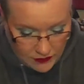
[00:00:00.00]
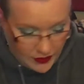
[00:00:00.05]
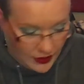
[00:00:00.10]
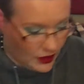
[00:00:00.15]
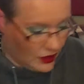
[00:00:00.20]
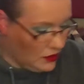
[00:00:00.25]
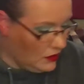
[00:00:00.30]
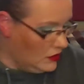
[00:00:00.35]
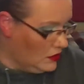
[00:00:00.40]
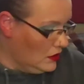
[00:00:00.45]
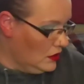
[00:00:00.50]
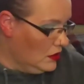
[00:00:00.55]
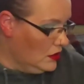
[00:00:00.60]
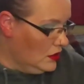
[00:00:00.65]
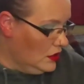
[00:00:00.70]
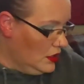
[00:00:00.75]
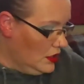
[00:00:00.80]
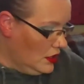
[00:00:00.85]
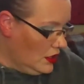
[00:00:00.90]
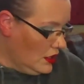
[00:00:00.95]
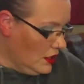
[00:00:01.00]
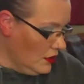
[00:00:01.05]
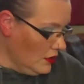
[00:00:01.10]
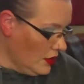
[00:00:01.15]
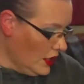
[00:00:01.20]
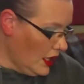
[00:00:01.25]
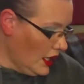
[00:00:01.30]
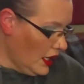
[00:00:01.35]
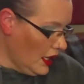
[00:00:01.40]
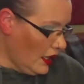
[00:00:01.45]
it.
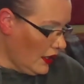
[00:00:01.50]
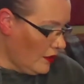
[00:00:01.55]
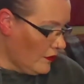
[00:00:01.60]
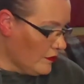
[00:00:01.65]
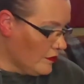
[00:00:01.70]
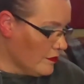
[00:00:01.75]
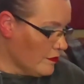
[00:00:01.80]
Okay.